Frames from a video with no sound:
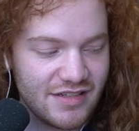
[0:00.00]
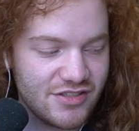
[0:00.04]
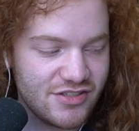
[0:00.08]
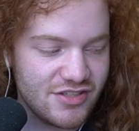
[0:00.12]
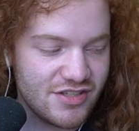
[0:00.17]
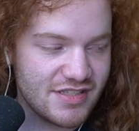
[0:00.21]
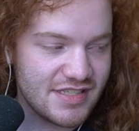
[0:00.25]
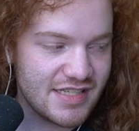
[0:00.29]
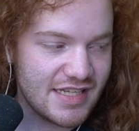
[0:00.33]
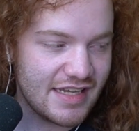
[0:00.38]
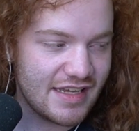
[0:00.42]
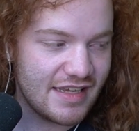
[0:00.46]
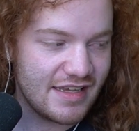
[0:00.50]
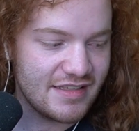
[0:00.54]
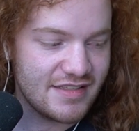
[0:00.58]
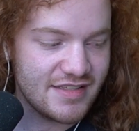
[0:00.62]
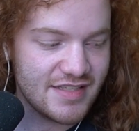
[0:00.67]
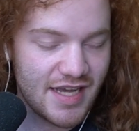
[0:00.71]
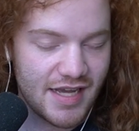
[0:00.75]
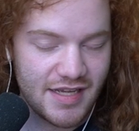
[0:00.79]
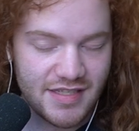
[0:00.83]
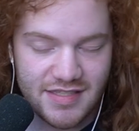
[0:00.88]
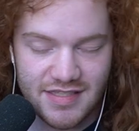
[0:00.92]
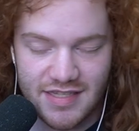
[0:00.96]
is just like
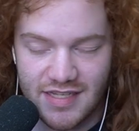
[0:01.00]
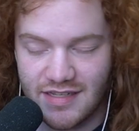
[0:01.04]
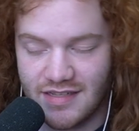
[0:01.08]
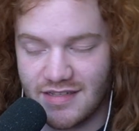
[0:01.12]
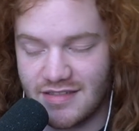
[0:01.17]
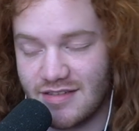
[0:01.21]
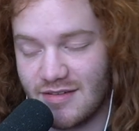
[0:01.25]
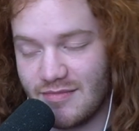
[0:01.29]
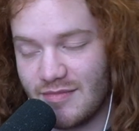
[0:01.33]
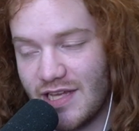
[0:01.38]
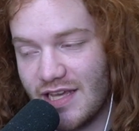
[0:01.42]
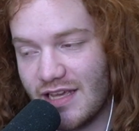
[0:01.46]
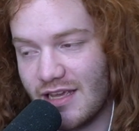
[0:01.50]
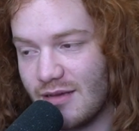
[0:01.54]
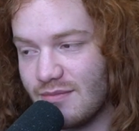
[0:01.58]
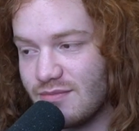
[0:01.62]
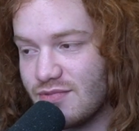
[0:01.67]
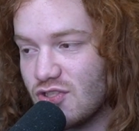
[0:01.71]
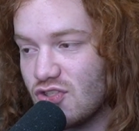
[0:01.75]
exhausting because I'm like I'm